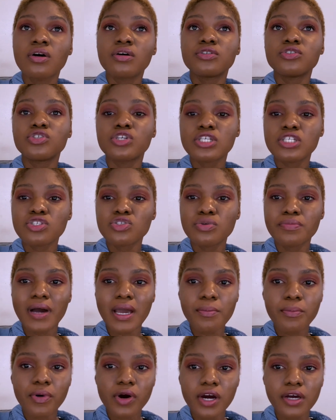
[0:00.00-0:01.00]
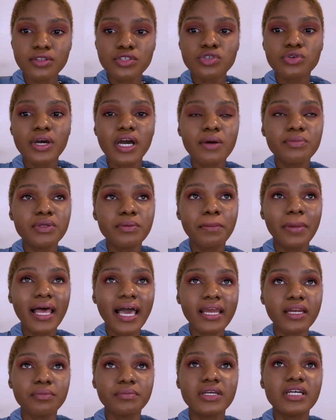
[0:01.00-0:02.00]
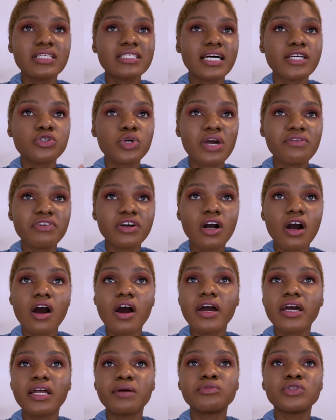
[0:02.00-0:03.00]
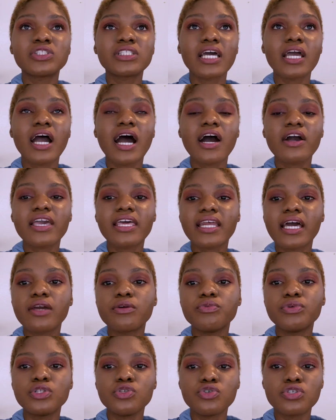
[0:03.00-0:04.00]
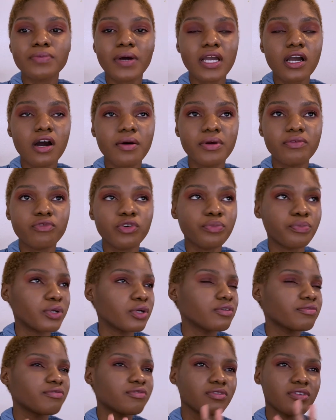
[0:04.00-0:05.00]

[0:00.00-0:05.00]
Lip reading: just do my part to help the planet, because I drive a car and I'm just like, how can I reduce my carbon footprint?